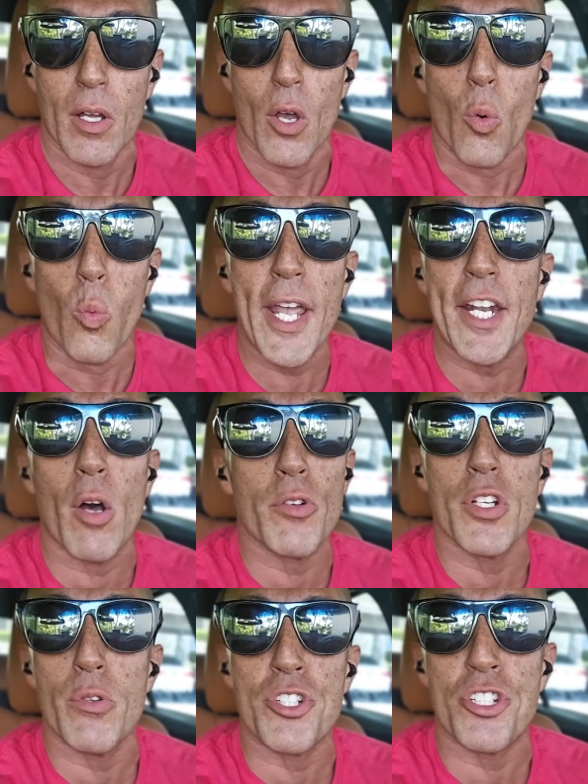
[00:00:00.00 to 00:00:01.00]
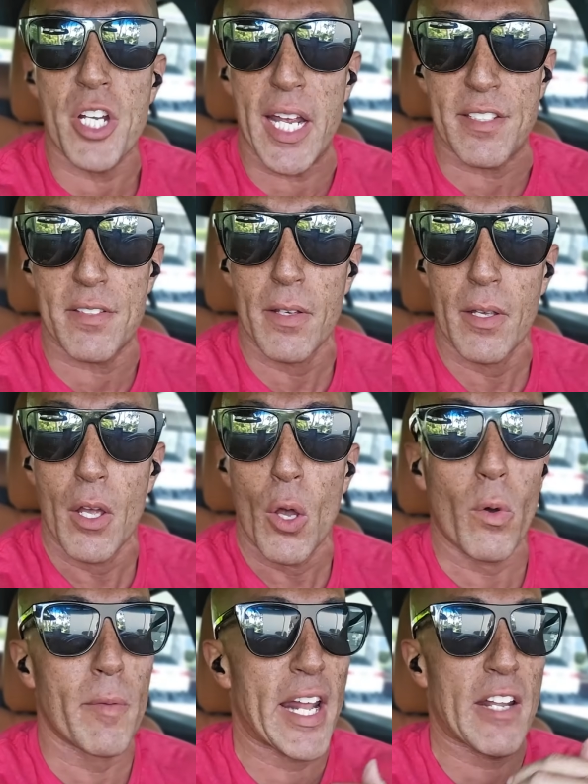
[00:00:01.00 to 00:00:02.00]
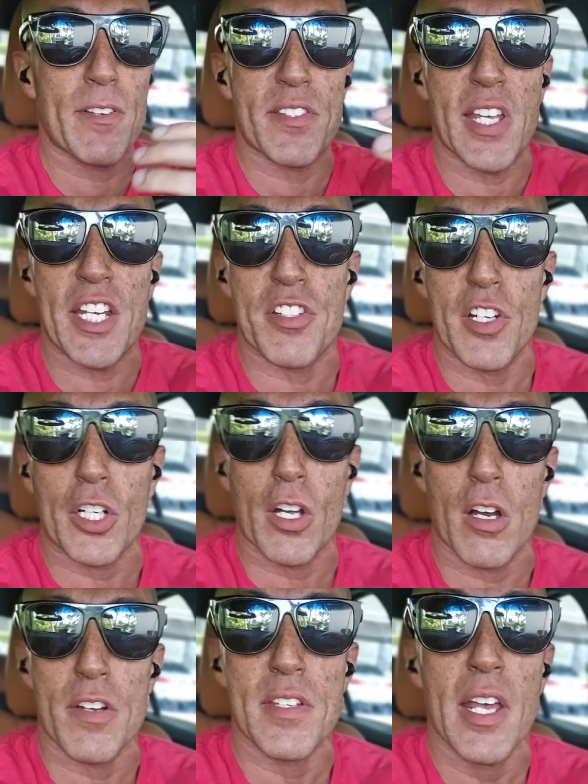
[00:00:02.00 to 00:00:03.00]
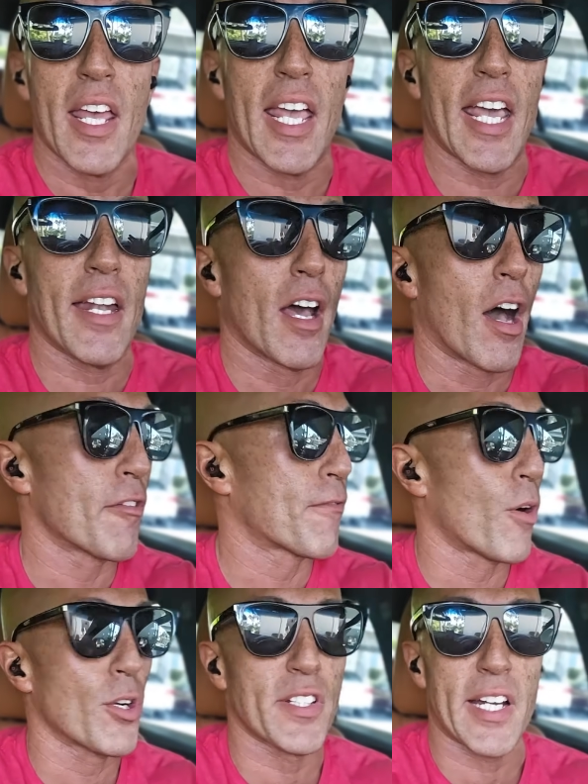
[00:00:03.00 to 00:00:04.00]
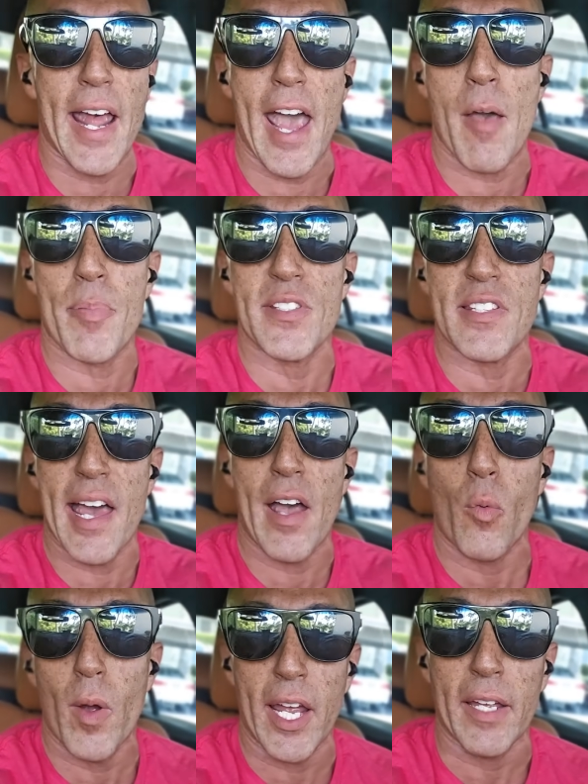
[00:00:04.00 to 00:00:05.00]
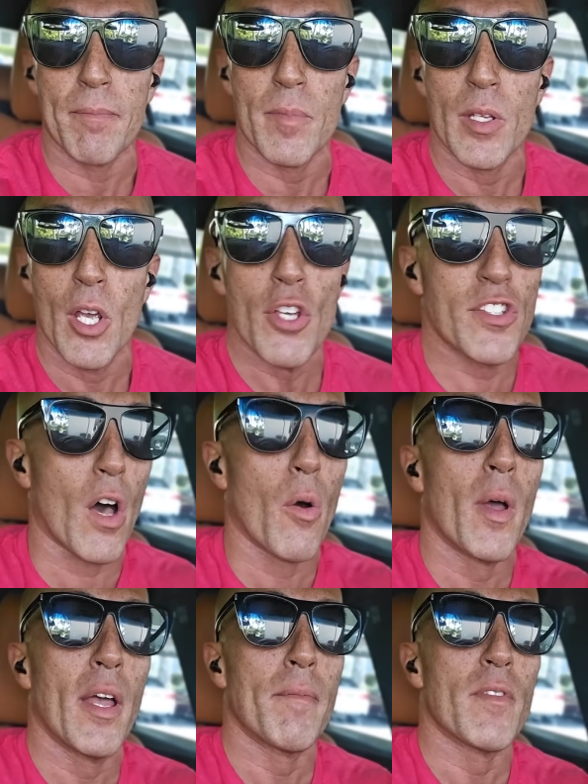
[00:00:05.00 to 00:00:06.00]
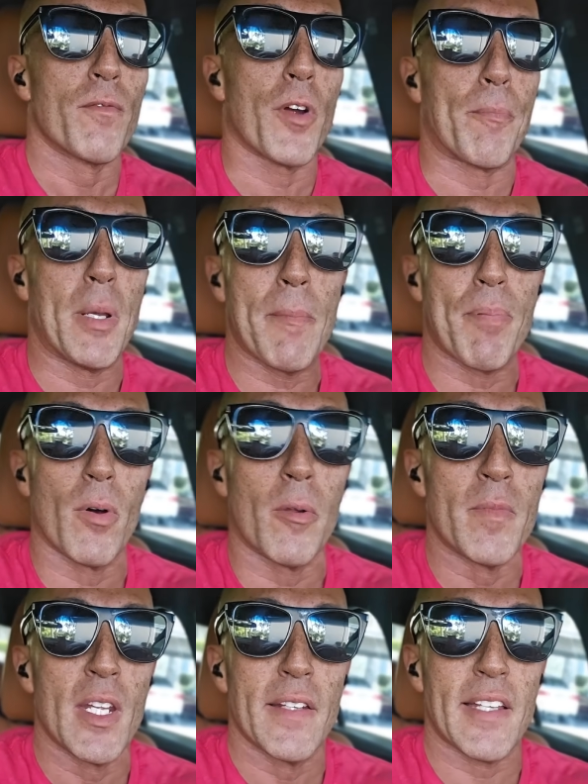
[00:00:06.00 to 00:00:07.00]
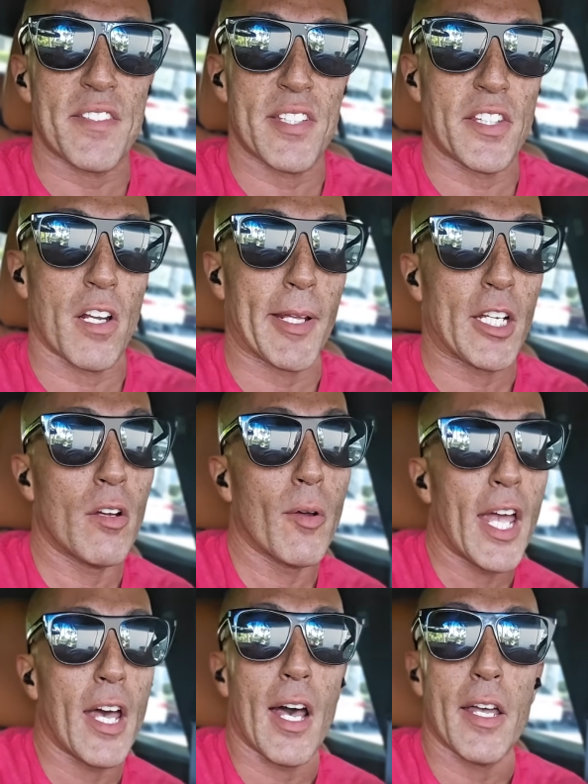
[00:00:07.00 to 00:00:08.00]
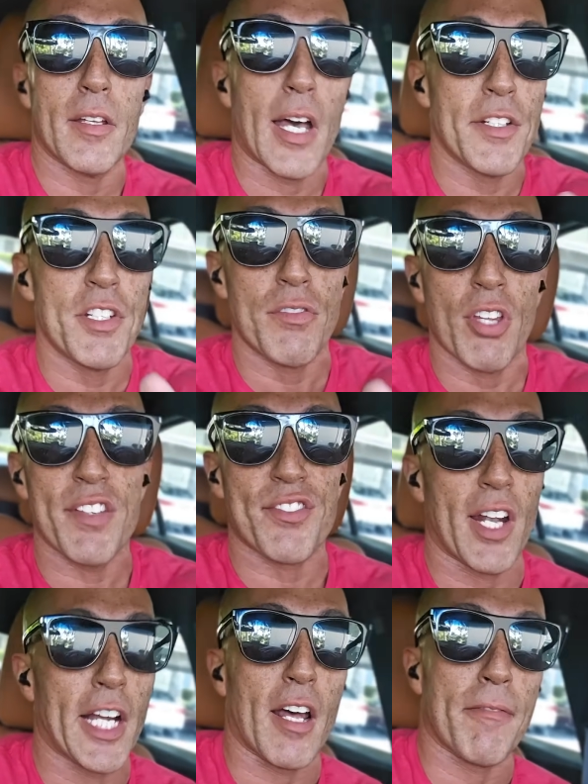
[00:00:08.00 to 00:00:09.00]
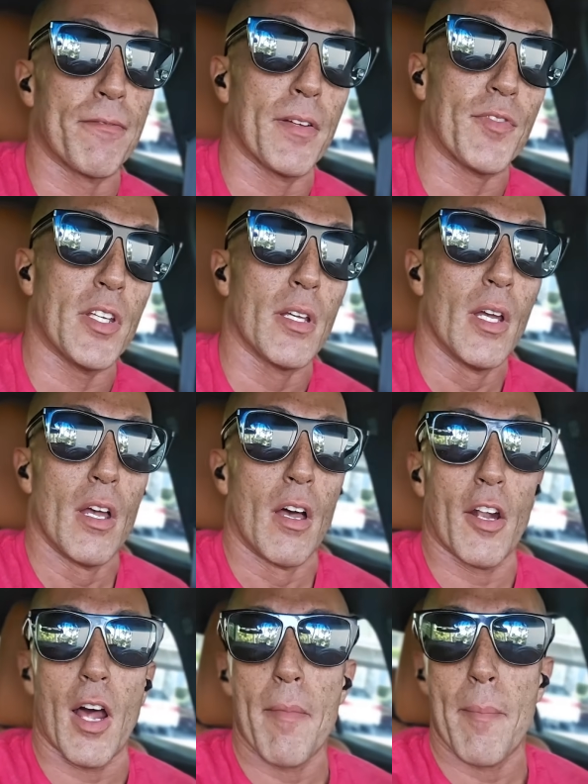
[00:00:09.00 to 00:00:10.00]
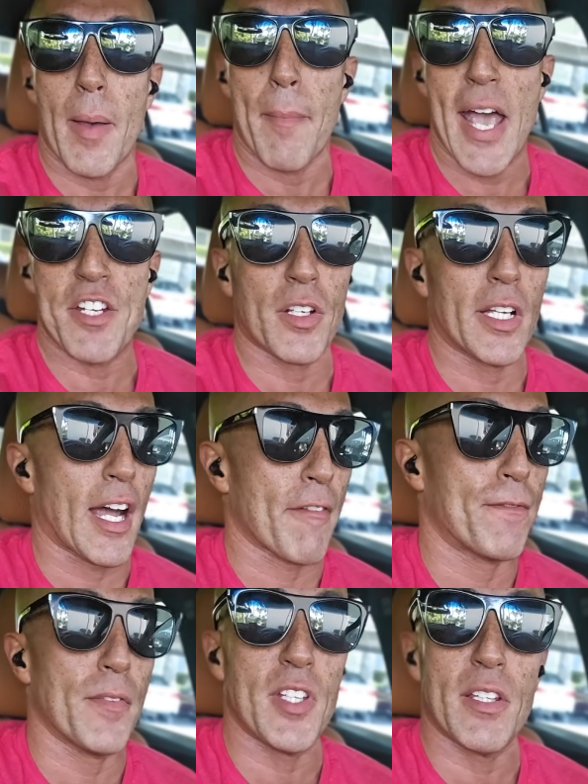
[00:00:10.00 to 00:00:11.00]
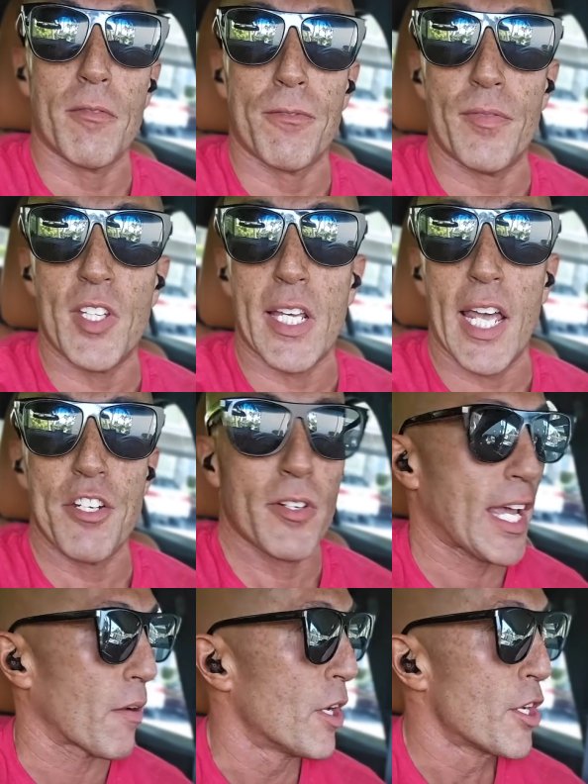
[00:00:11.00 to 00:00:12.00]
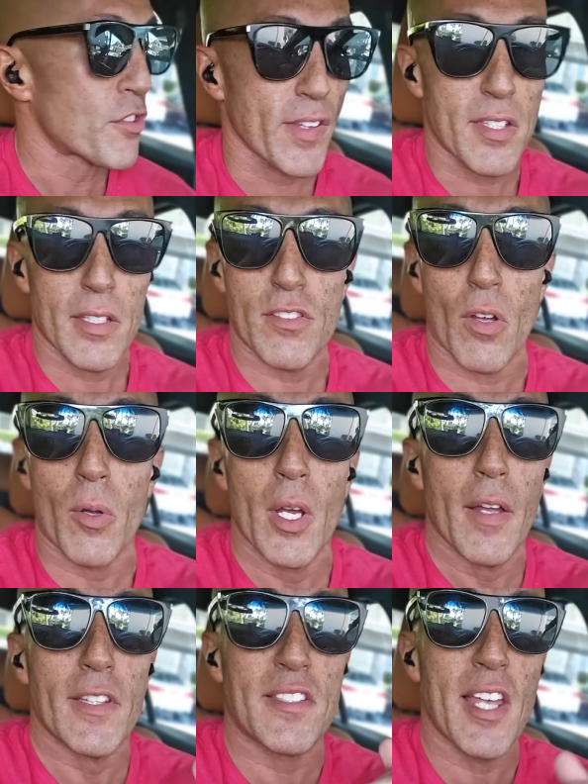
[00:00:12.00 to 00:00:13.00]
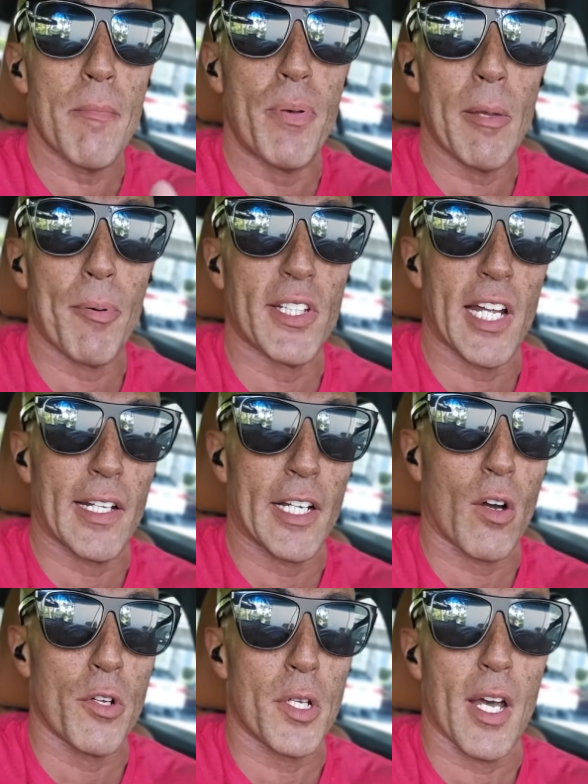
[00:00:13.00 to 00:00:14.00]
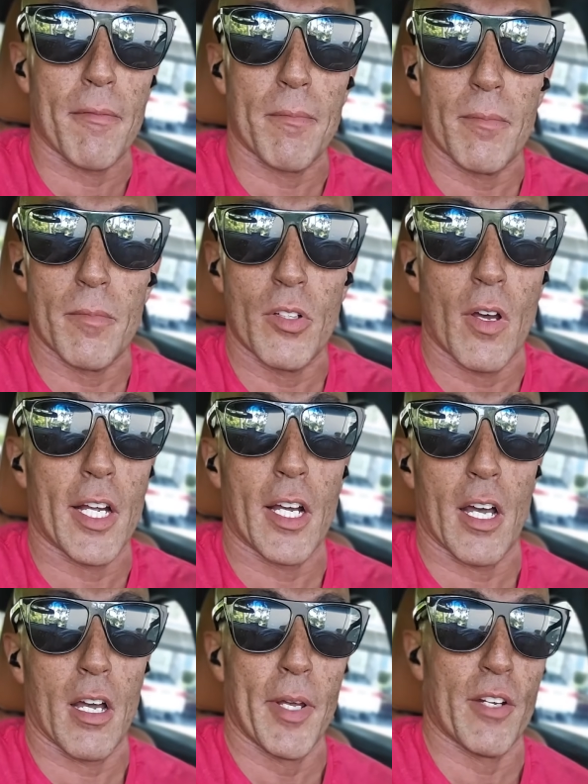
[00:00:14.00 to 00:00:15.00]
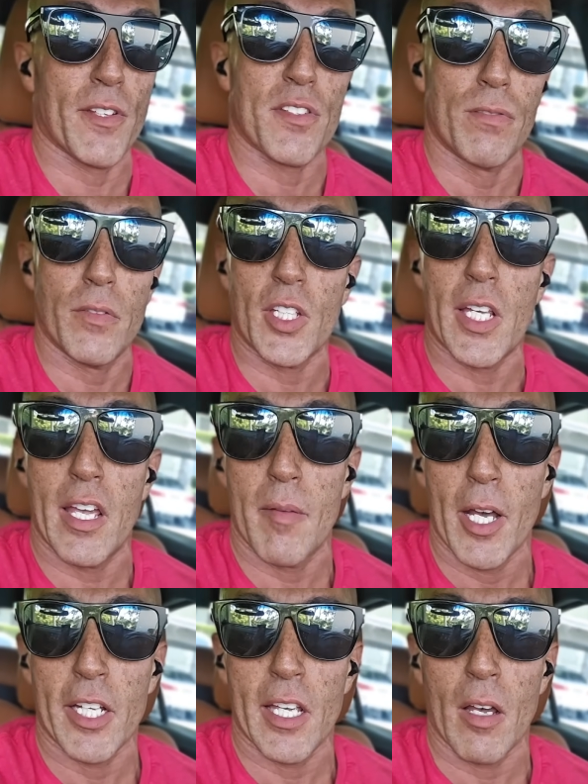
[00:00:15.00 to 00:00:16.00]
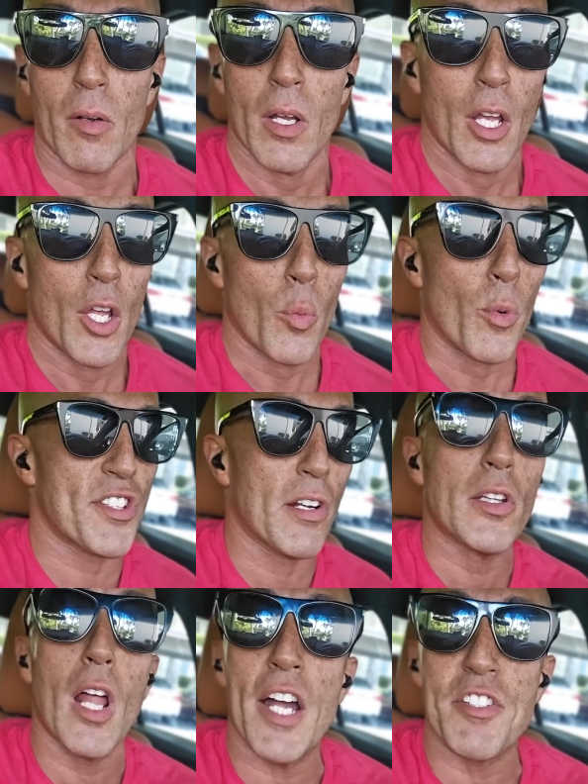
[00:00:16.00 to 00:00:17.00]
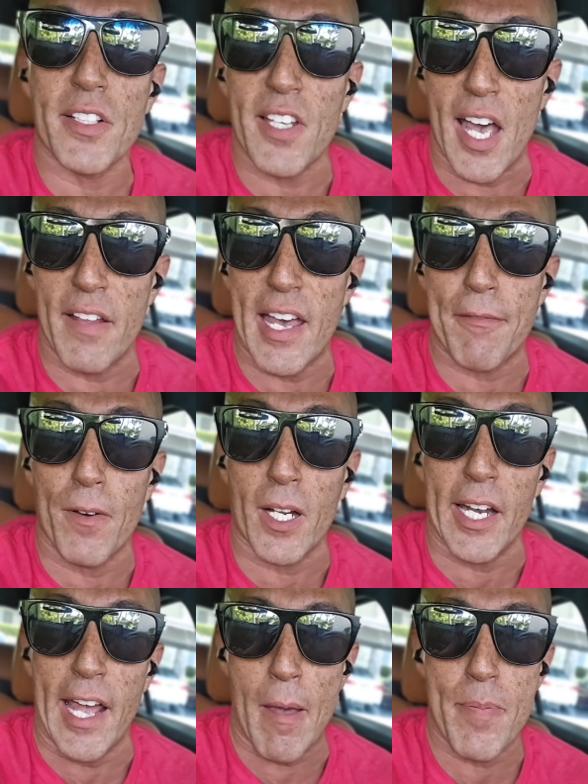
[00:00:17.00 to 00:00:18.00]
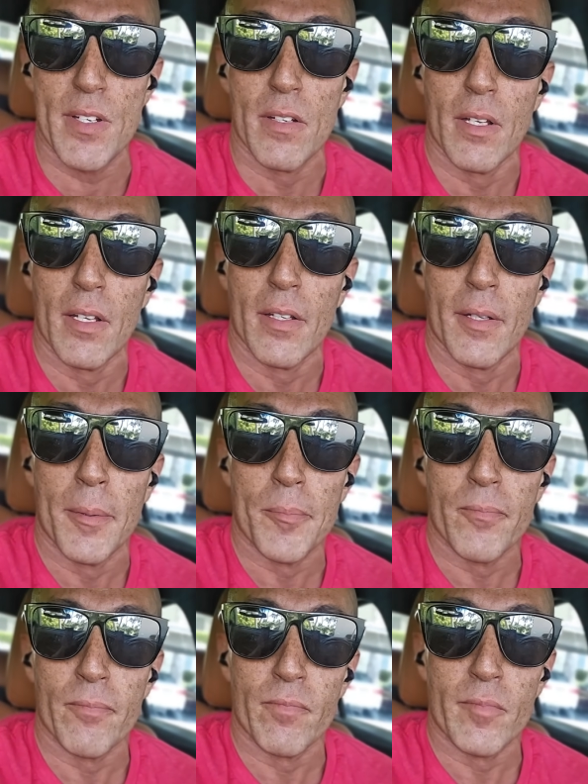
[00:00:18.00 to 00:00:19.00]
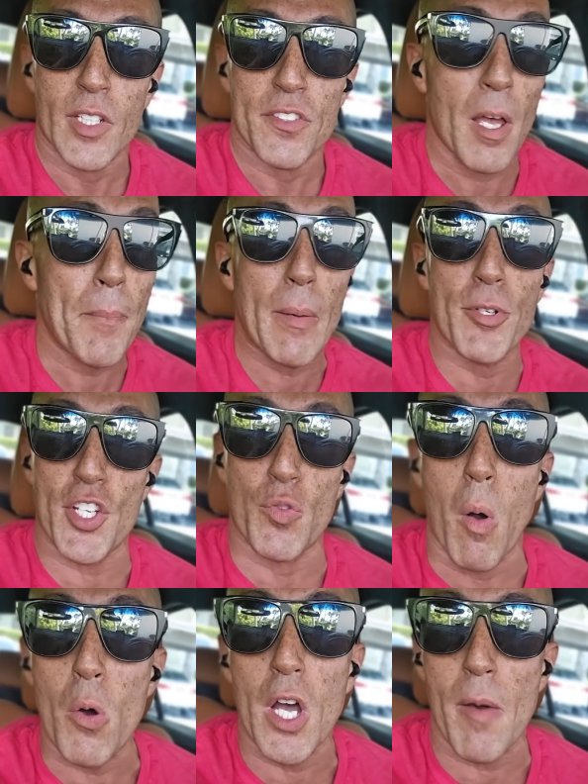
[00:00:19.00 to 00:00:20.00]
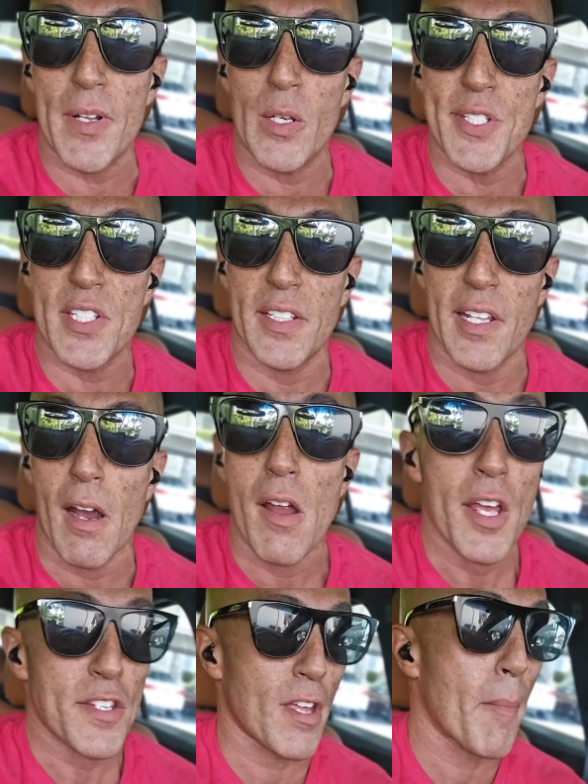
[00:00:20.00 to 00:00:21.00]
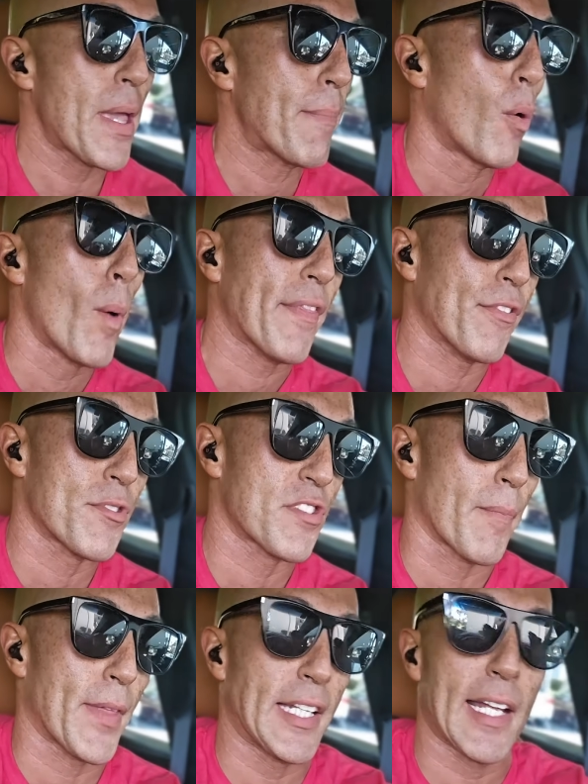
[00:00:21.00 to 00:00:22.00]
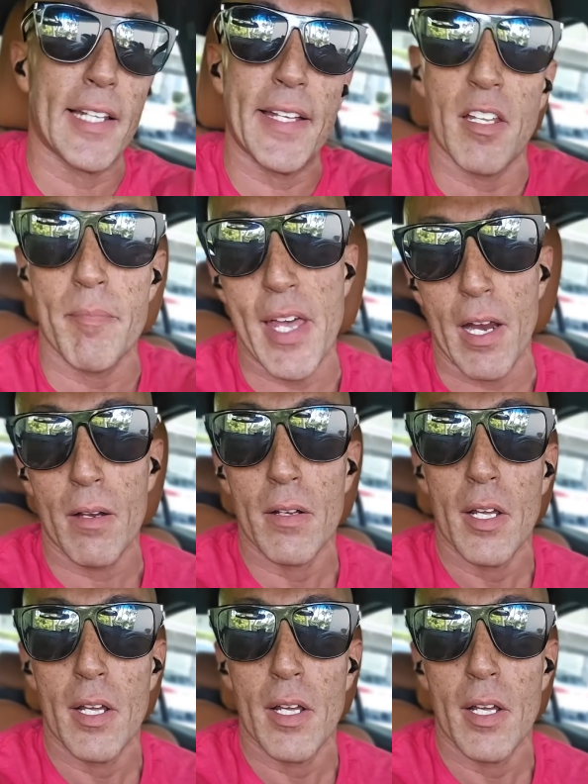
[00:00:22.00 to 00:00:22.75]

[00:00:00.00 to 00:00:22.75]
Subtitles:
We don't do shit. When manifestation occurs, it unfolds and it happens that way. So for people that sit there like, oh yeah, I did this and I got 50 and I magically got 50K in your account. So the same people that are like, oh, you got, I manifested 50K in my account. Was there logic to how that fucking happened? Some people just woke up and it was in there. Some people went through something that led them there.